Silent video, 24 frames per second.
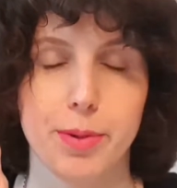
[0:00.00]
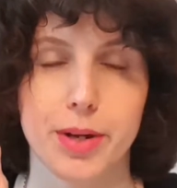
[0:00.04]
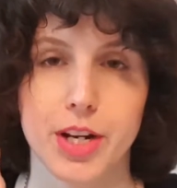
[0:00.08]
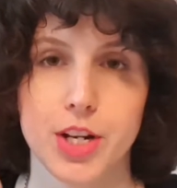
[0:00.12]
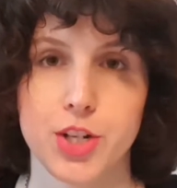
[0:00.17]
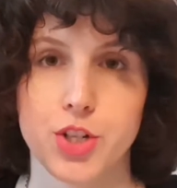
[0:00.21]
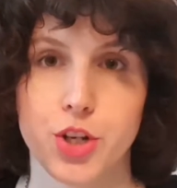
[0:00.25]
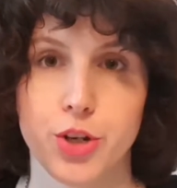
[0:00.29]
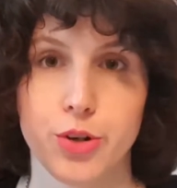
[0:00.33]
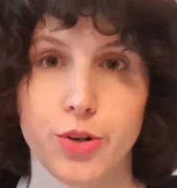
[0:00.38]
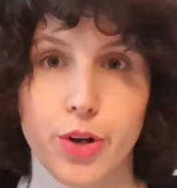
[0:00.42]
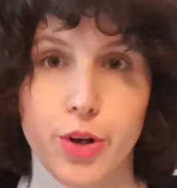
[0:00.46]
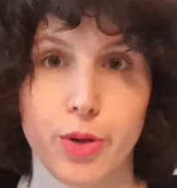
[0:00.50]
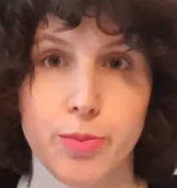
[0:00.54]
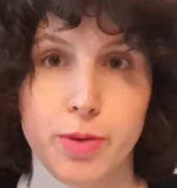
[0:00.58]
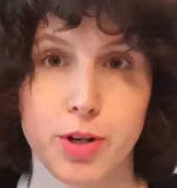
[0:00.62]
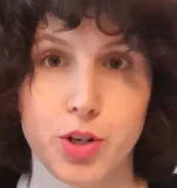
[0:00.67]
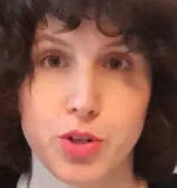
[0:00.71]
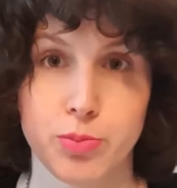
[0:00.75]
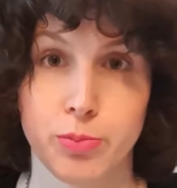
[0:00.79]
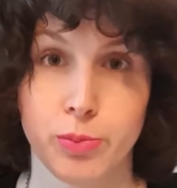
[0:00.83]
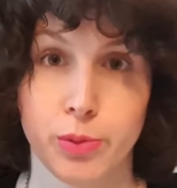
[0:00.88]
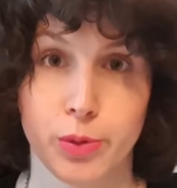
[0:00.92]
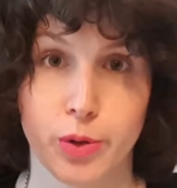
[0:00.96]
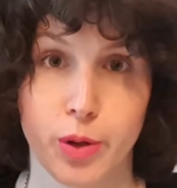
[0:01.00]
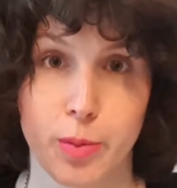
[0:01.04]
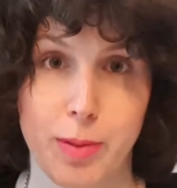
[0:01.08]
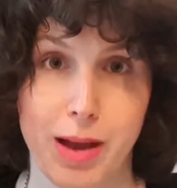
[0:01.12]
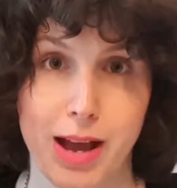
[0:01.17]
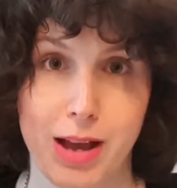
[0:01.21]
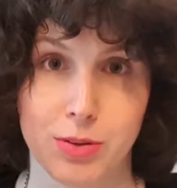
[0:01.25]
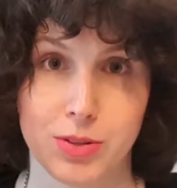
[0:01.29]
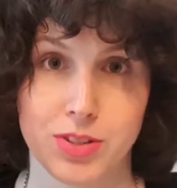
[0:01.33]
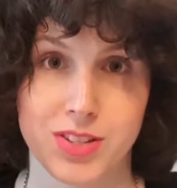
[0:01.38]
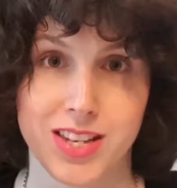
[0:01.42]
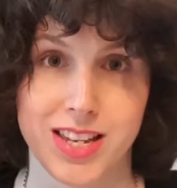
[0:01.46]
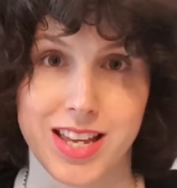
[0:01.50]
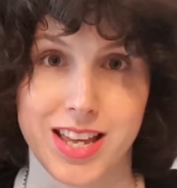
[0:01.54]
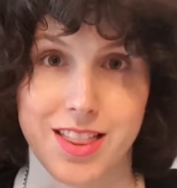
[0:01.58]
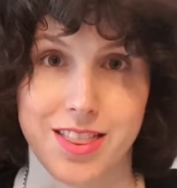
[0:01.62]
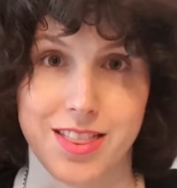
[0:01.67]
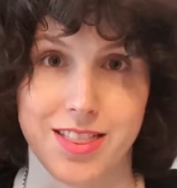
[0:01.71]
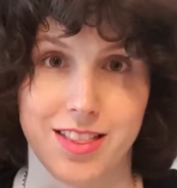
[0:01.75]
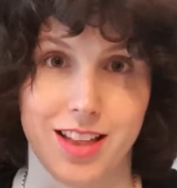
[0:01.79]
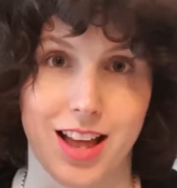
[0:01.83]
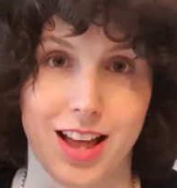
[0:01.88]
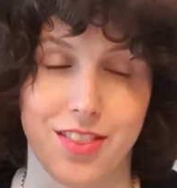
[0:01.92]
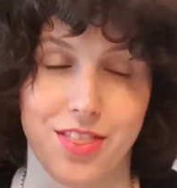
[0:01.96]
um, but I don't know much more
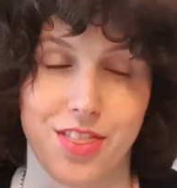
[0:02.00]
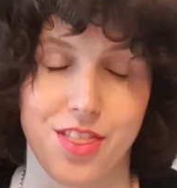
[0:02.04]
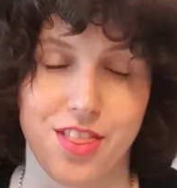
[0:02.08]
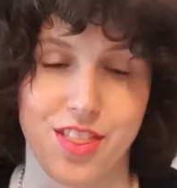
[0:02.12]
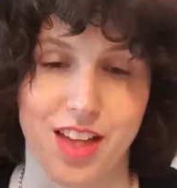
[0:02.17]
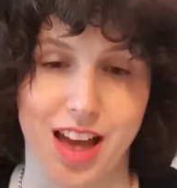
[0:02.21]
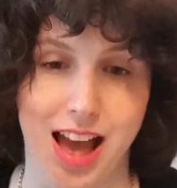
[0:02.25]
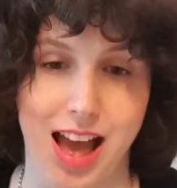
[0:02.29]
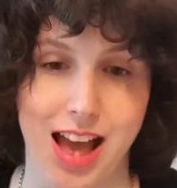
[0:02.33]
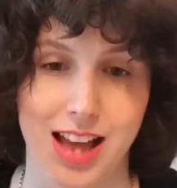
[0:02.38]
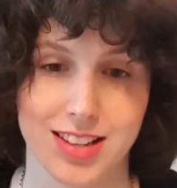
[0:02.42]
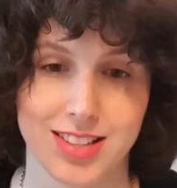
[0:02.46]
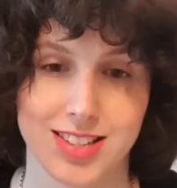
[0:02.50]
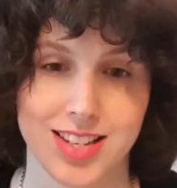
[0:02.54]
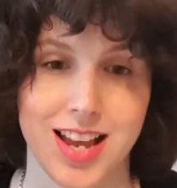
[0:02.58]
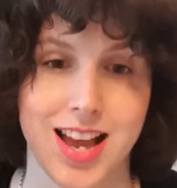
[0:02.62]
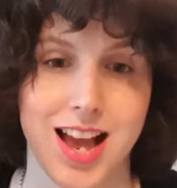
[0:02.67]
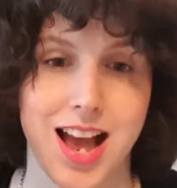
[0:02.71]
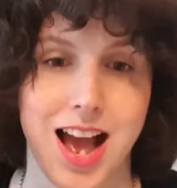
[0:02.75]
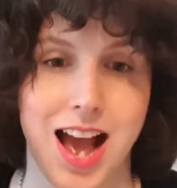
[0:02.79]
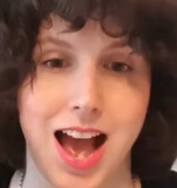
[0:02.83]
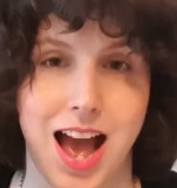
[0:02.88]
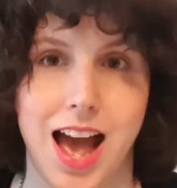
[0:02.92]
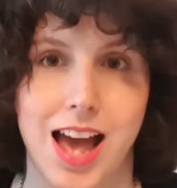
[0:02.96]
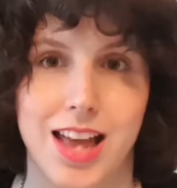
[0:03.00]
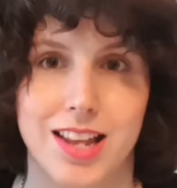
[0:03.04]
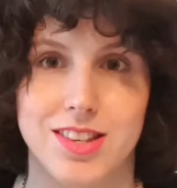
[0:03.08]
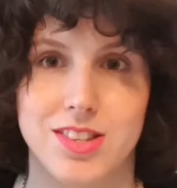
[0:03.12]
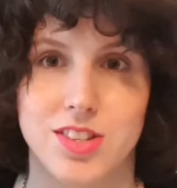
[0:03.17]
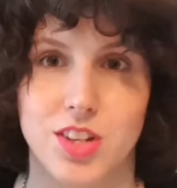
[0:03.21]
about it than that